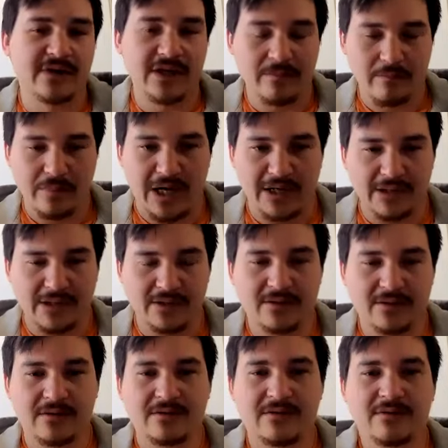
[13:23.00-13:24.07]
embodied.
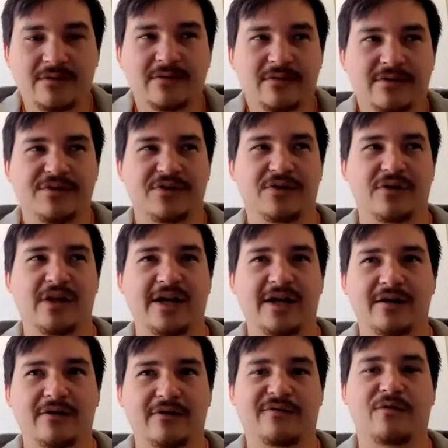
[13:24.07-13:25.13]
You're
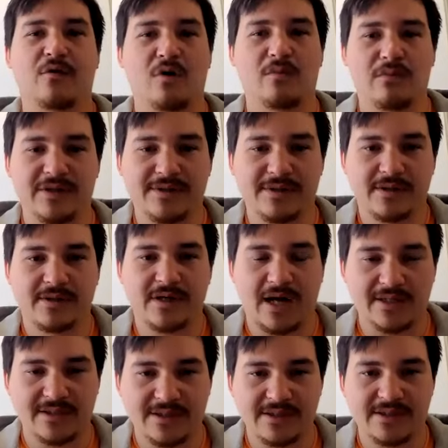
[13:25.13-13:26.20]
like a formless
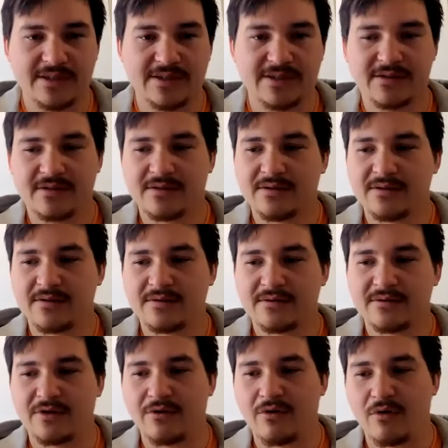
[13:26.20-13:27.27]
consciousness.
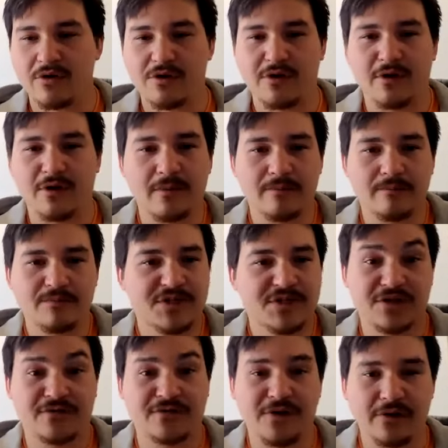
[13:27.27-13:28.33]
So, or you're a
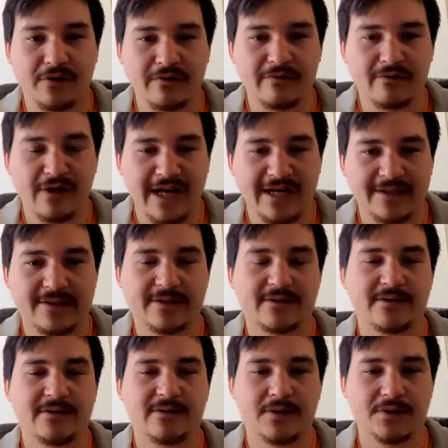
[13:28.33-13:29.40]
sphere of light
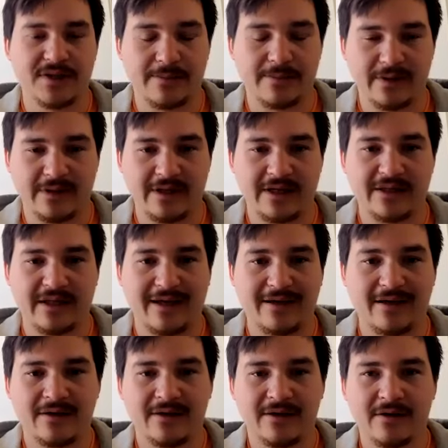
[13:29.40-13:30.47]
or something like
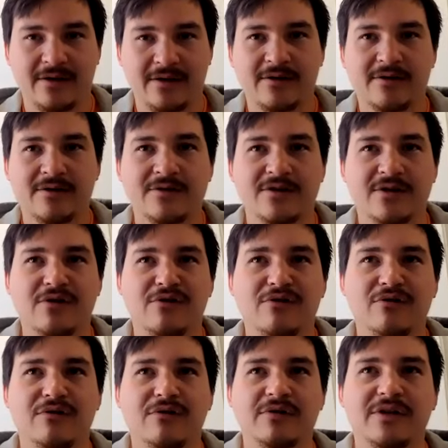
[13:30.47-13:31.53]
that.
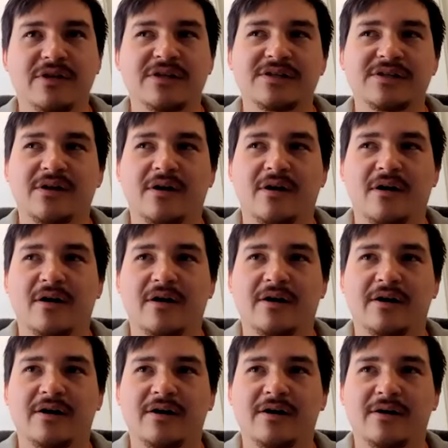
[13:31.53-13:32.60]
So these
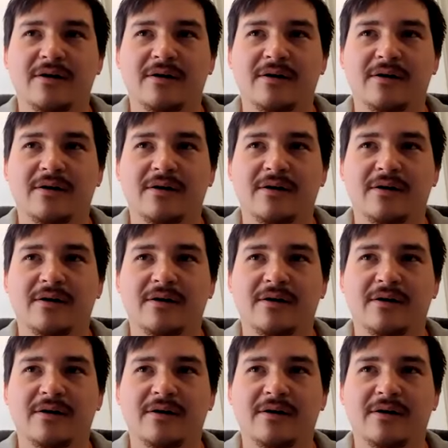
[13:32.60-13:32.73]
are